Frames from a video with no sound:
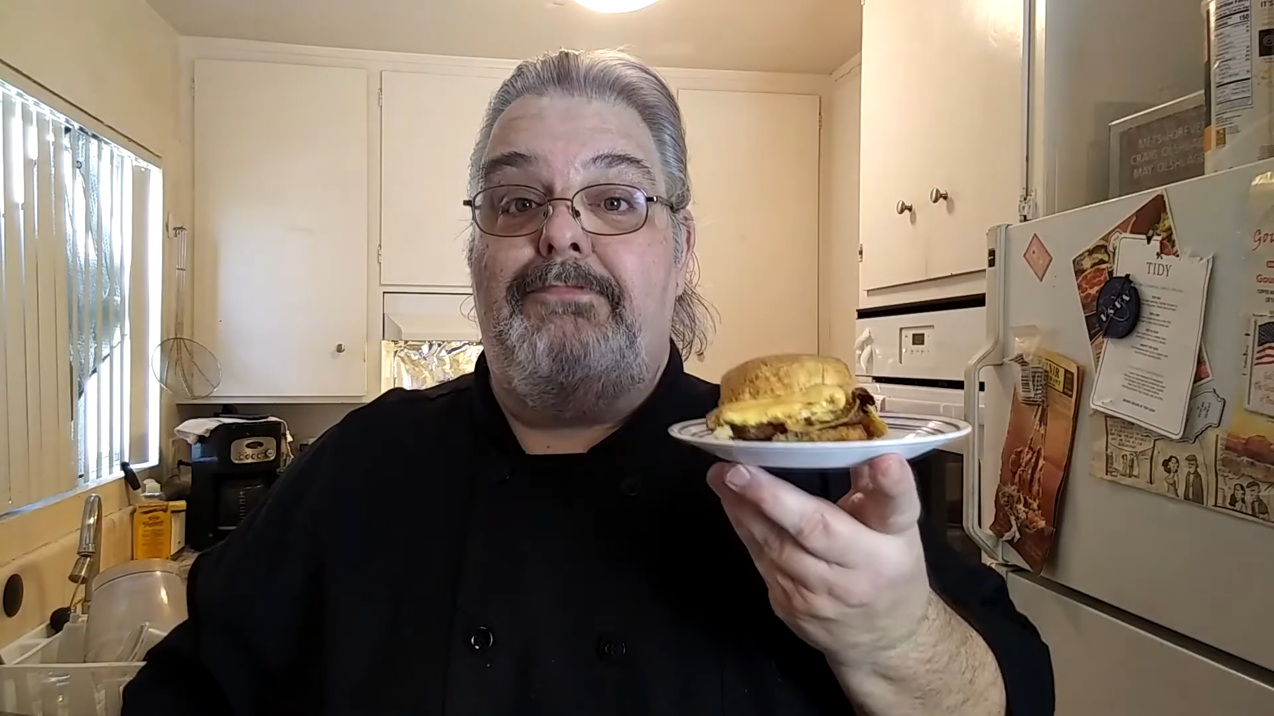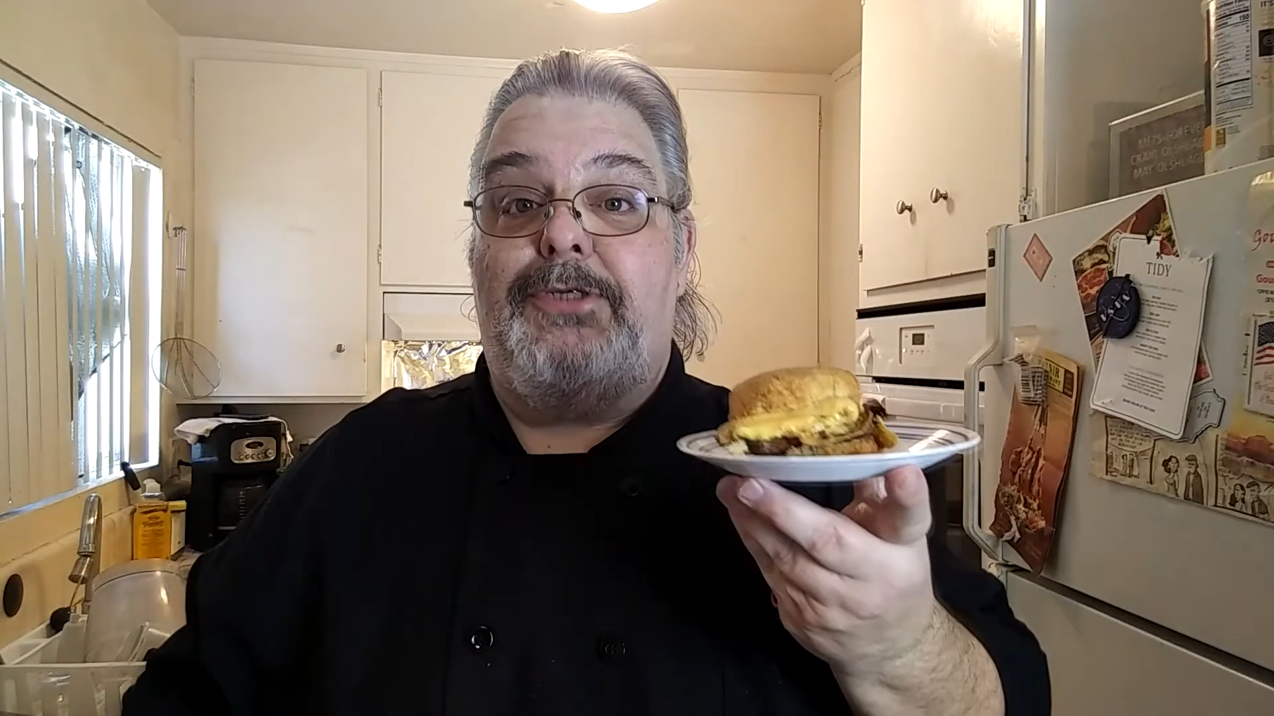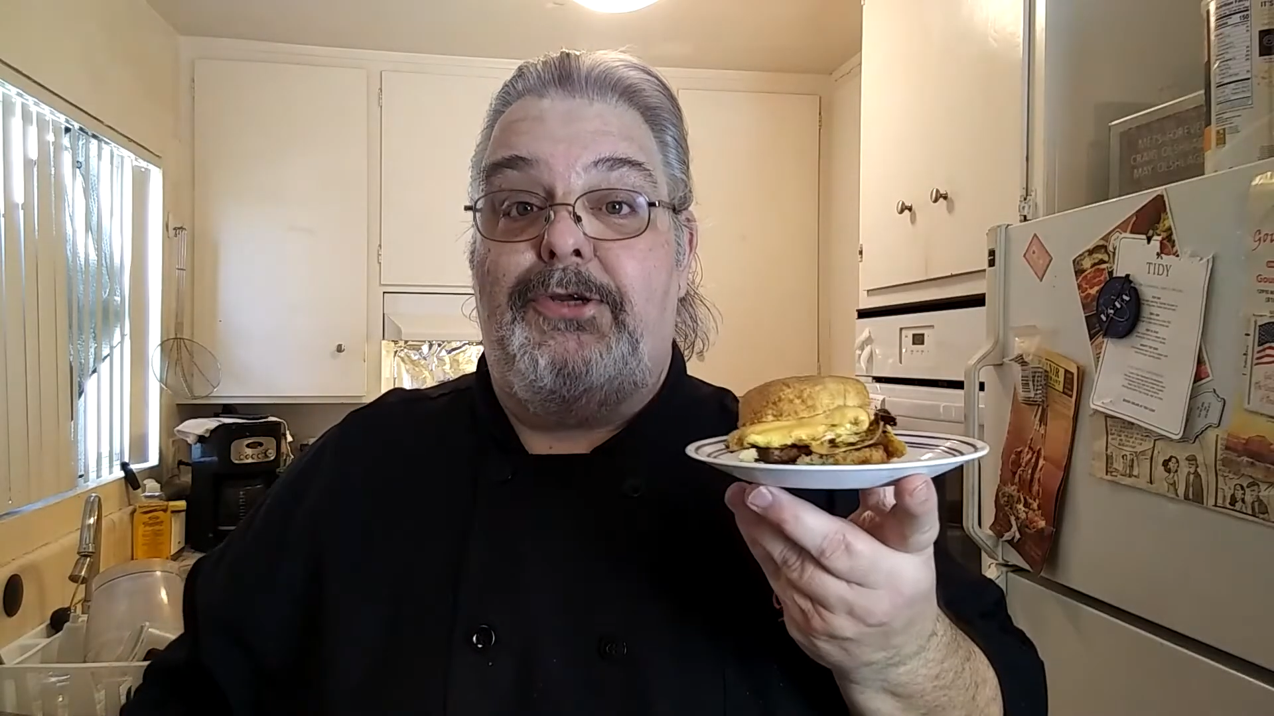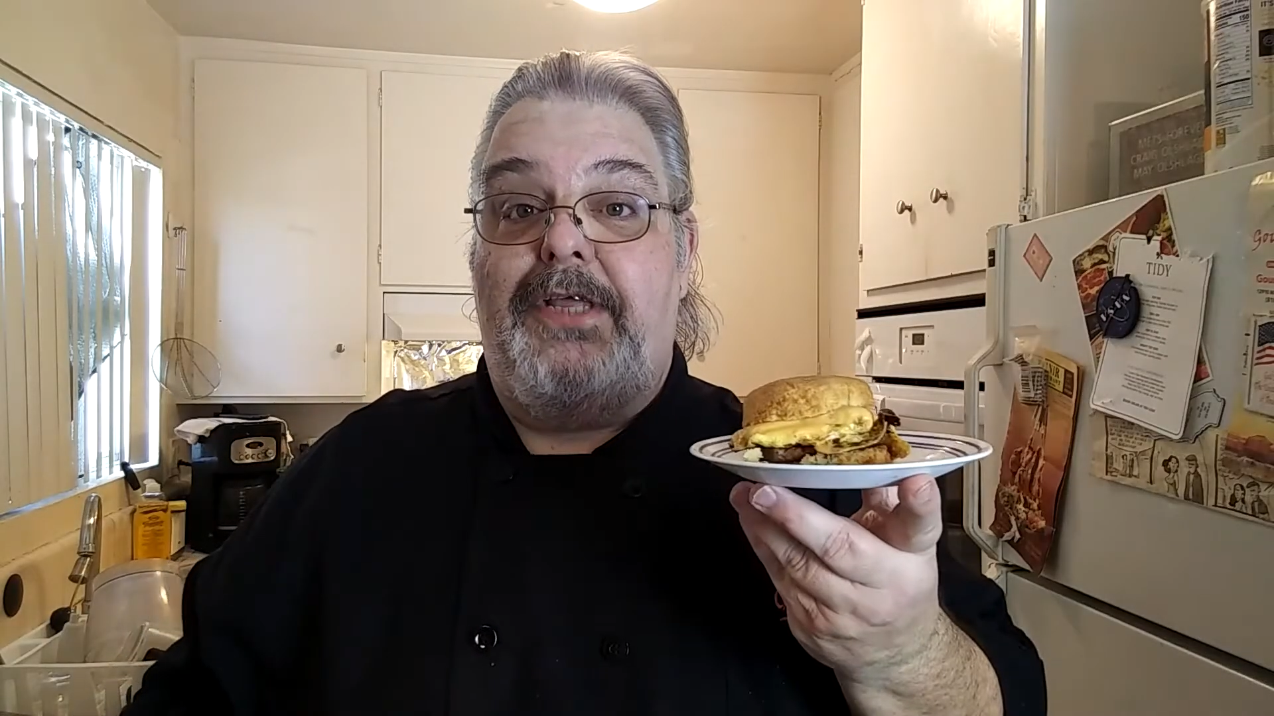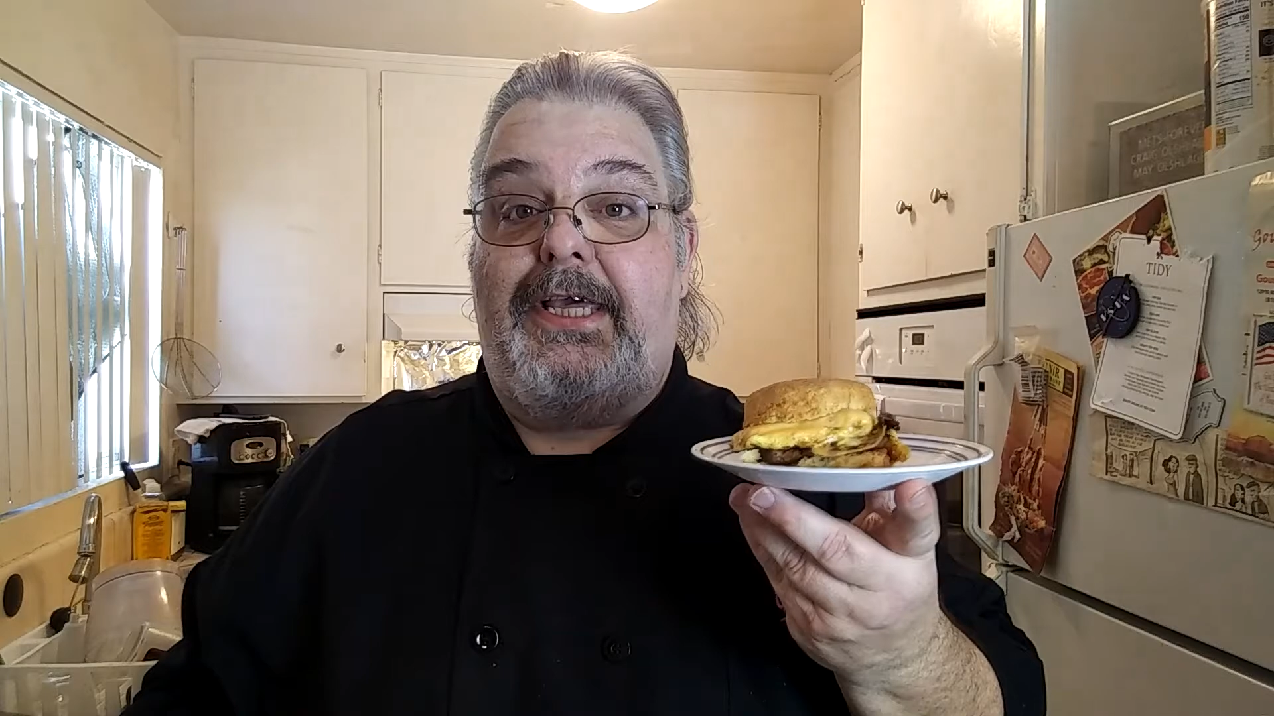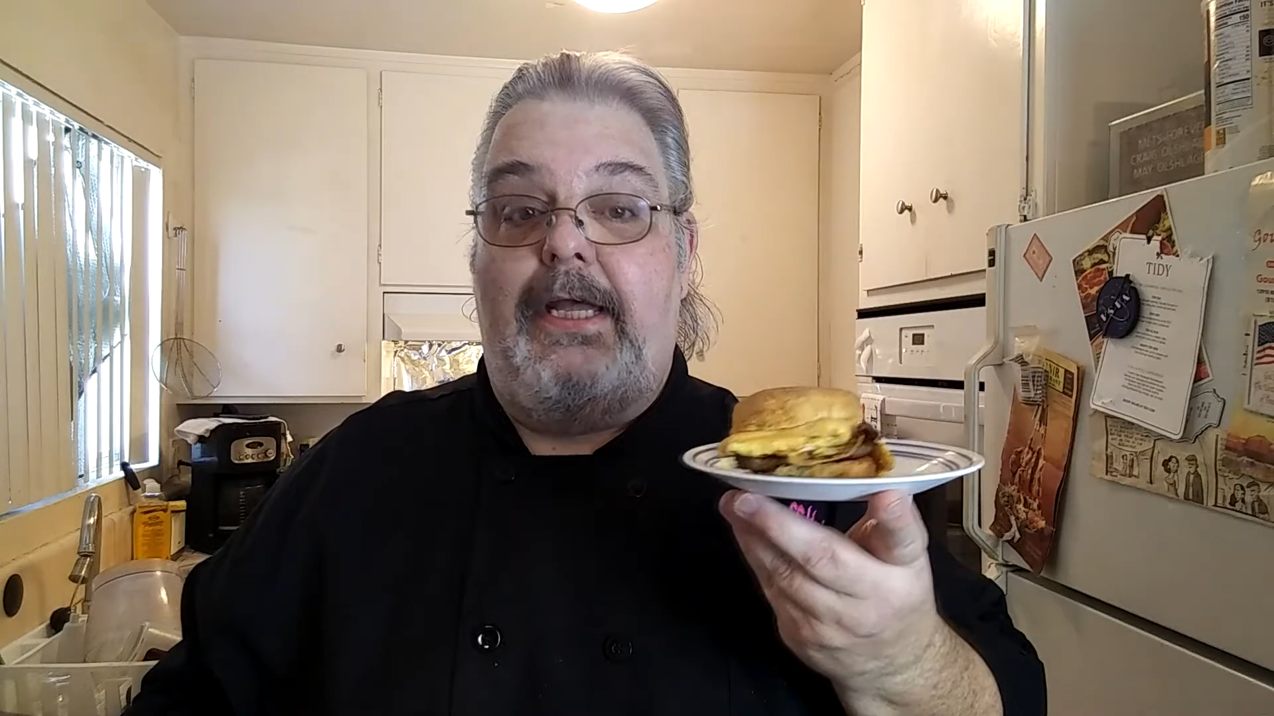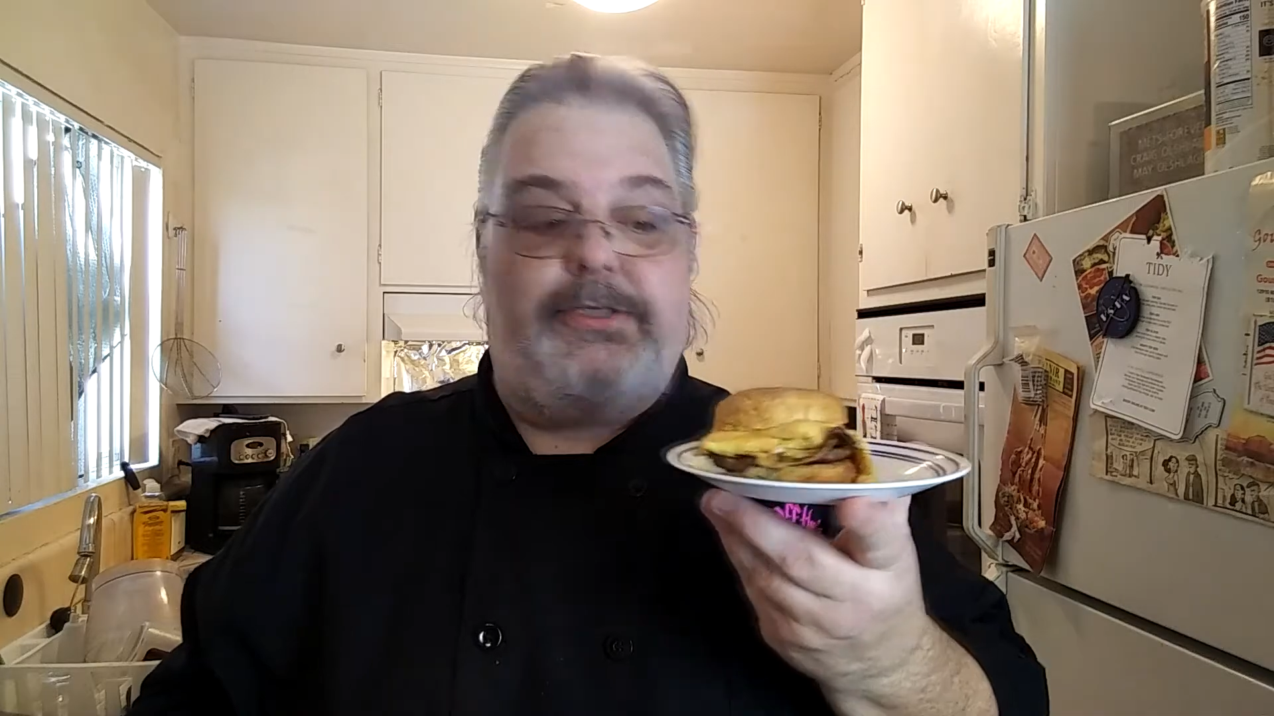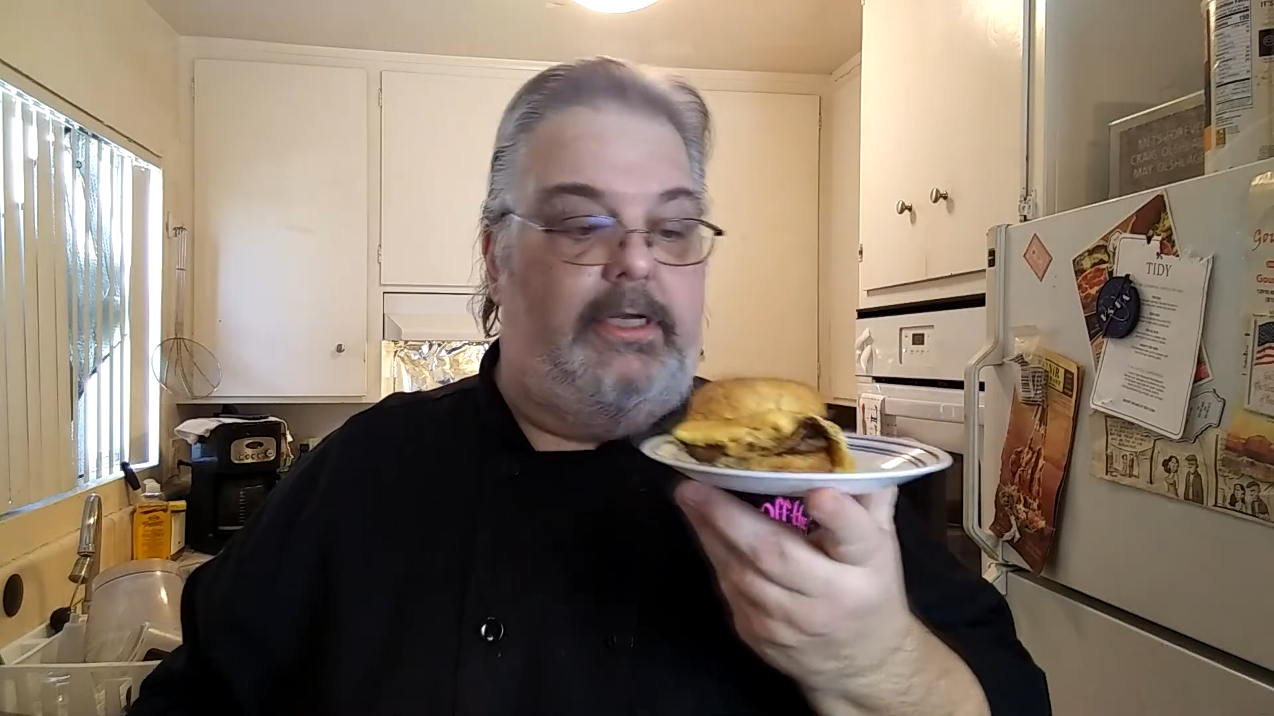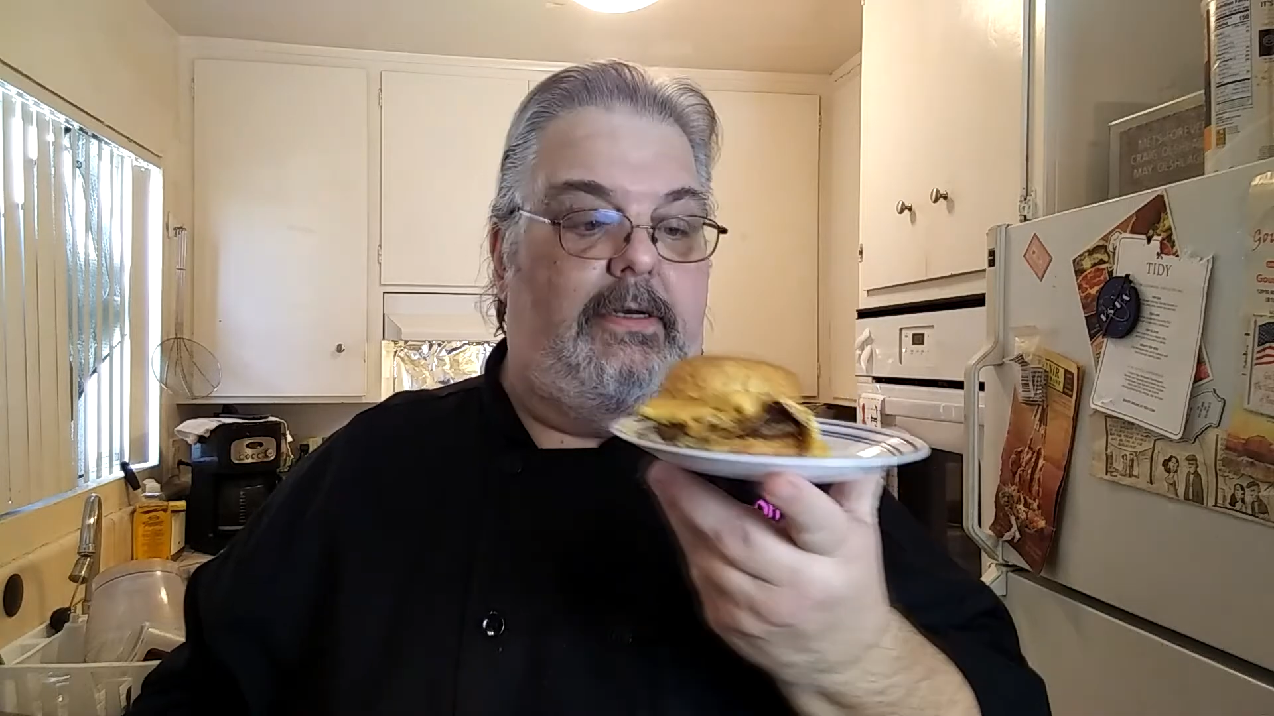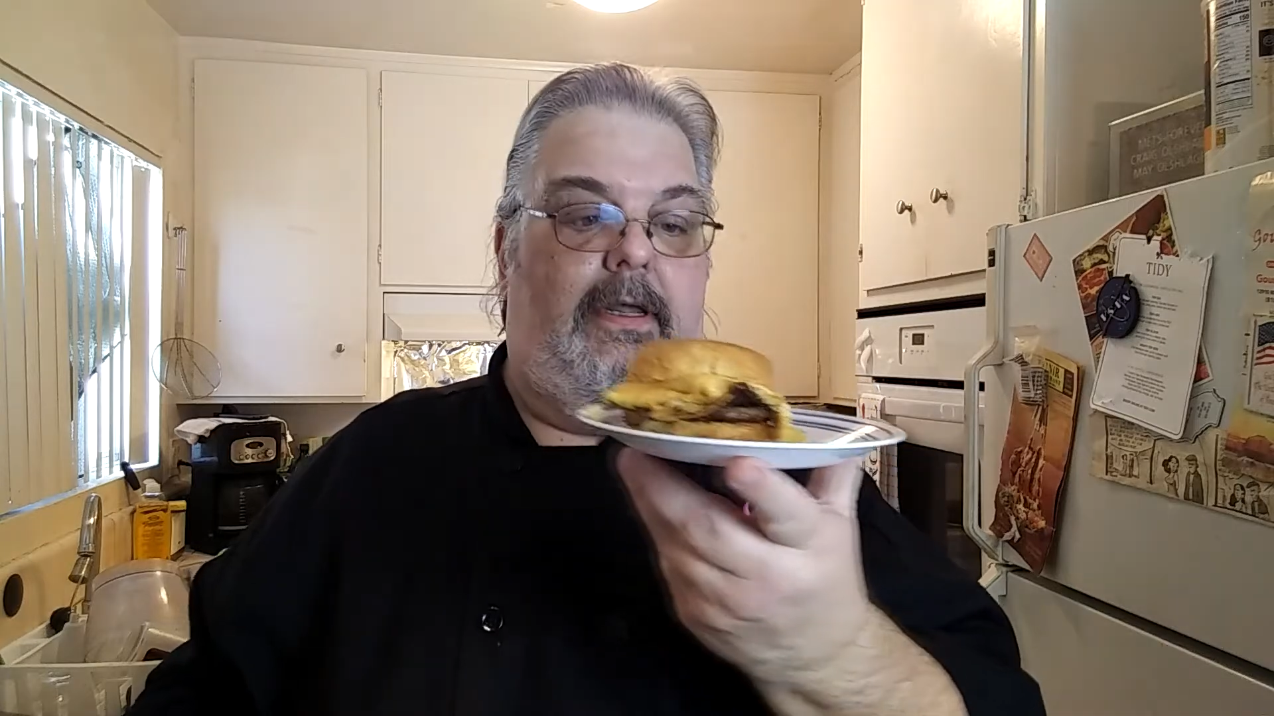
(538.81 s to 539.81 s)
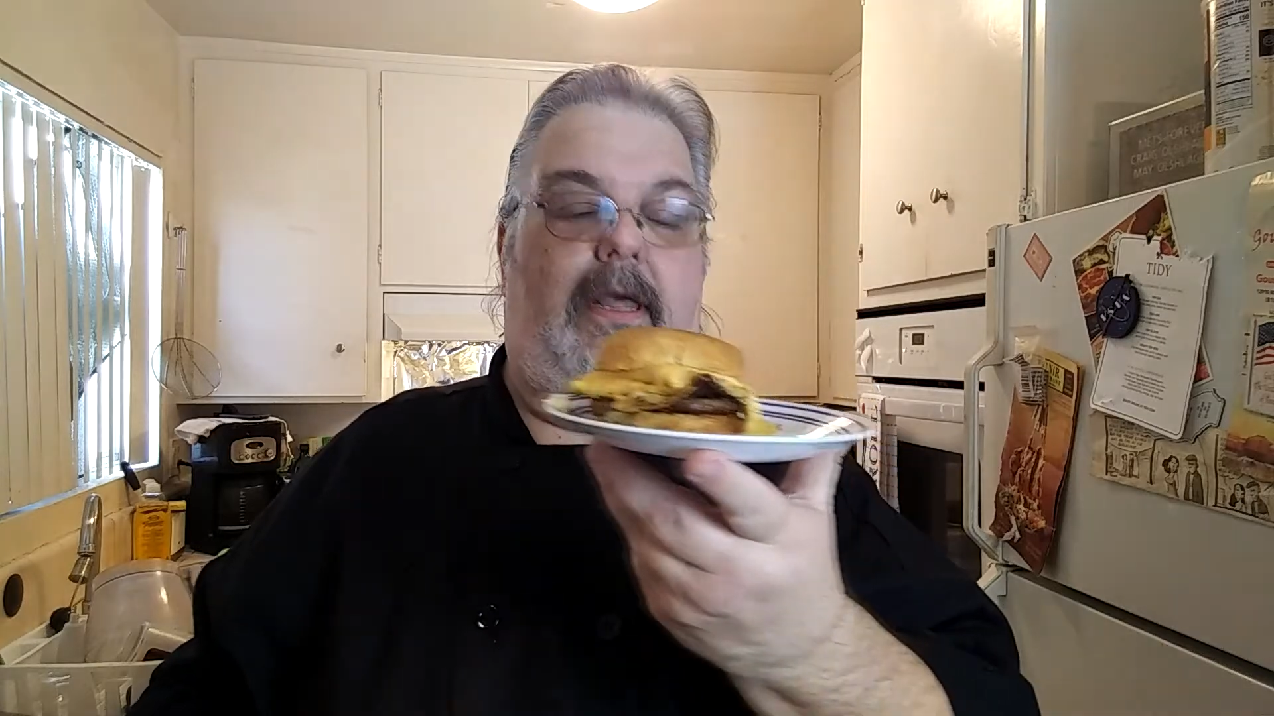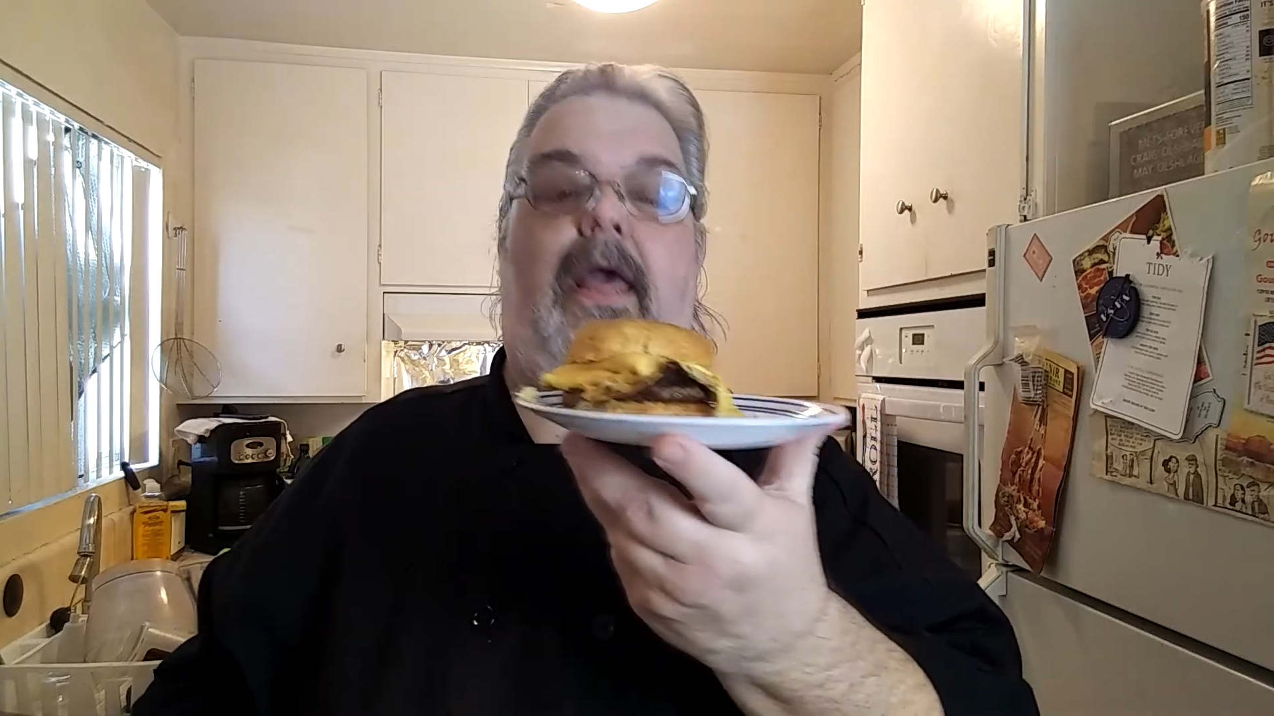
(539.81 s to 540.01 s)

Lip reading: to the kitchen,